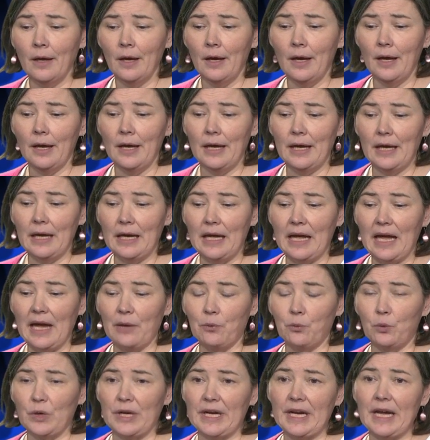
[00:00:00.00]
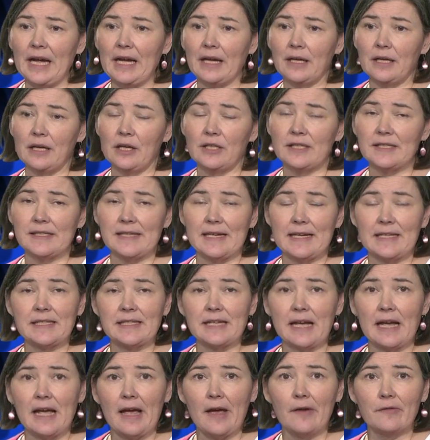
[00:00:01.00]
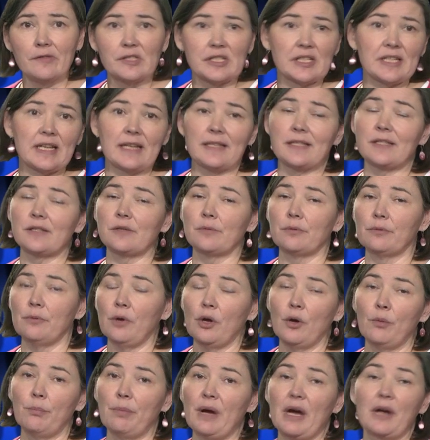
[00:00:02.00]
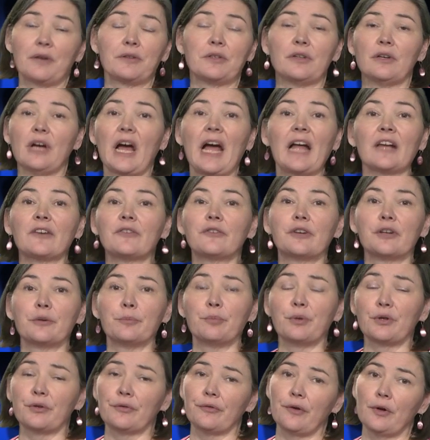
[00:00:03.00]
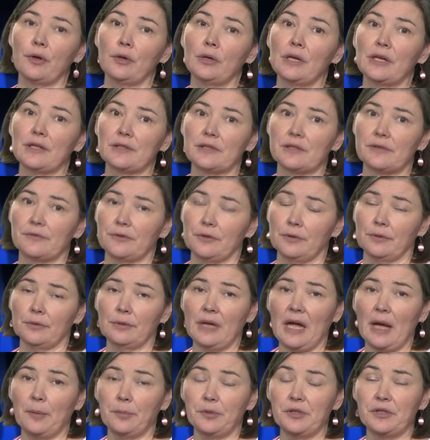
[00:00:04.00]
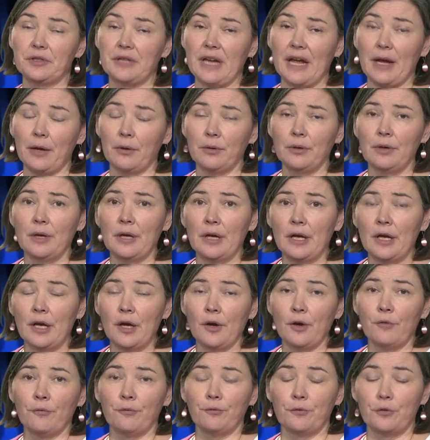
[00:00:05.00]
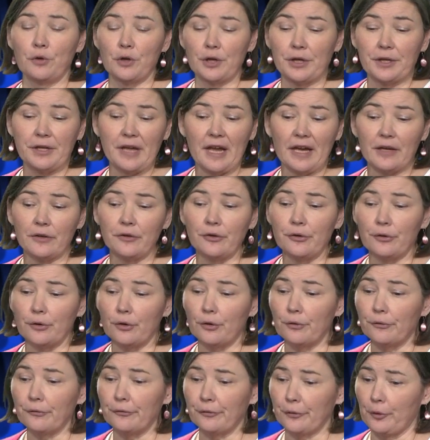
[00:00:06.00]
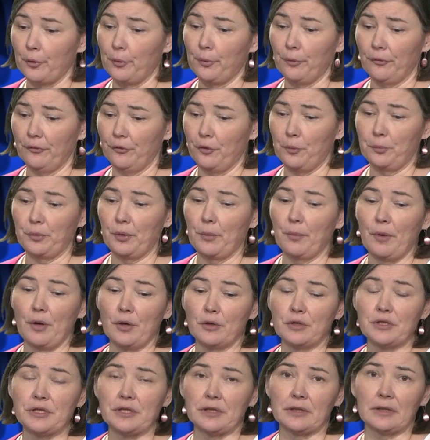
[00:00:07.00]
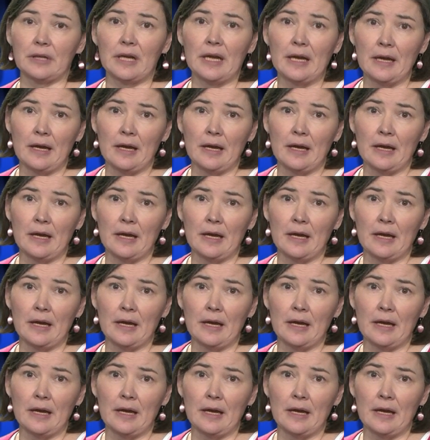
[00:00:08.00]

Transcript: And when I have assessed about 100 portfolios up to now for tenure or for promotion.